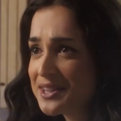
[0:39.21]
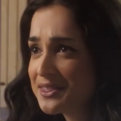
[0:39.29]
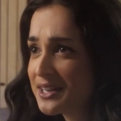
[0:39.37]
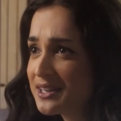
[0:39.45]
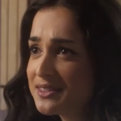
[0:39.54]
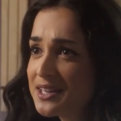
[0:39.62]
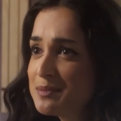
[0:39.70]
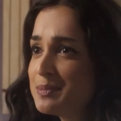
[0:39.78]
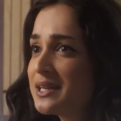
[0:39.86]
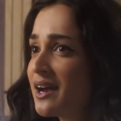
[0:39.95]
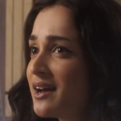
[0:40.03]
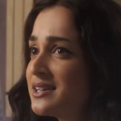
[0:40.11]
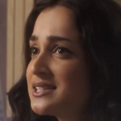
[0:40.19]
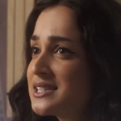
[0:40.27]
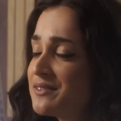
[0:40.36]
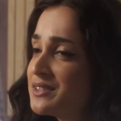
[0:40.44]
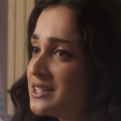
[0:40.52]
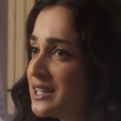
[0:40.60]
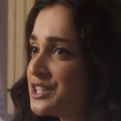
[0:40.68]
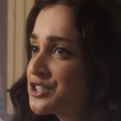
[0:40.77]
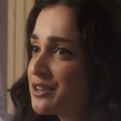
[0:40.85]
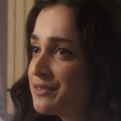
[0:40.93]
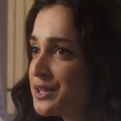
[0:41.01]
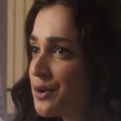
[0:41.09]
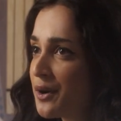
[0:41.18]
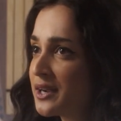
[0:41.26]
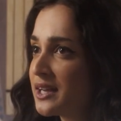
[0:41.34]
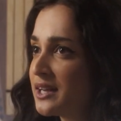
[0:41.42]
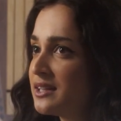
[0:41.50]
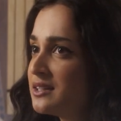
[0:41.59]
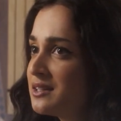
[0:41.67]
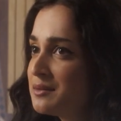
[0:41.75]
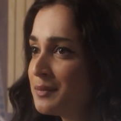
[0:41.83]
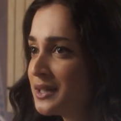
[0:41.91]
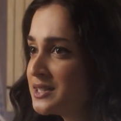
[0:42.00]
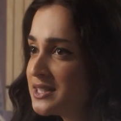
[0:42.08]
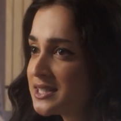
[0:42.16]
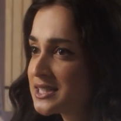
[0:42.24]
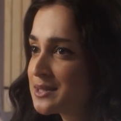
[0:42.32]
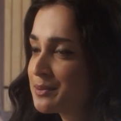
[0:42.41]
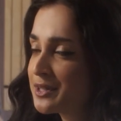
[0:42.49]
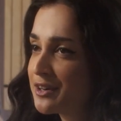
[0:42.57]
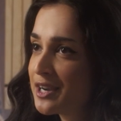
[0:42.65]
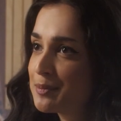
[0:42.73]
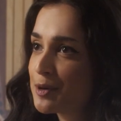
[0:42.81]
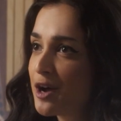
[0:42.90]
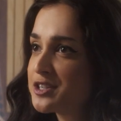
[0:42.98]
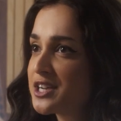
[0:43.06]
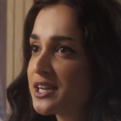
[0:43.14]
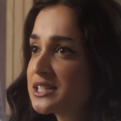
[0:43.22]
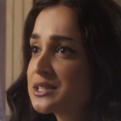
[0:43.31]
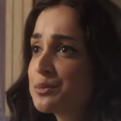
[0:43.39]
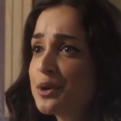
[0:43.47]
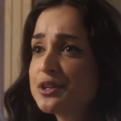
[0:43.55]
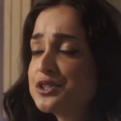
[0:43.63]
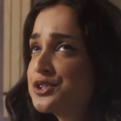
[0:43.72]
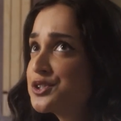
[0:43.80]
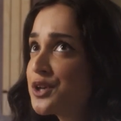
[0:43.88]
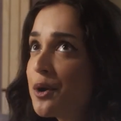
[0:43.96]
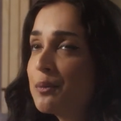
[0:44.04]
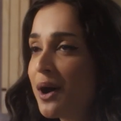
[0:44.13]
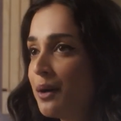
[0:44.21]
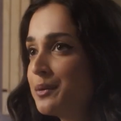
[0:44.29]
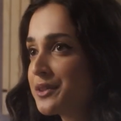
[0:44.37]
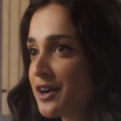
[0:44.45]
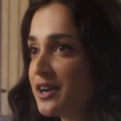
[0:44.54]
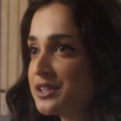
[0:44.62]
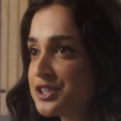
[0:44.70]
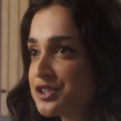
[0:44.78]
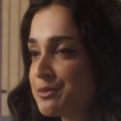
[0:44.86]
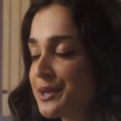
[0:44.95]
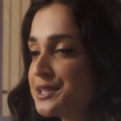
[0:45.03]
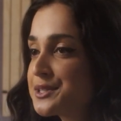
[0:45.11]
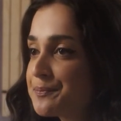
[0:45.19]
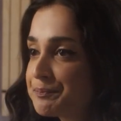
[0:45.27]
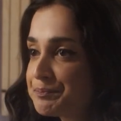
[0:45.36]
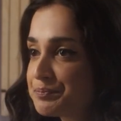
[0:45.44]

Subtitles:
I think that because of the nature of the organ, multidisciplinary projects work so well with our instrument.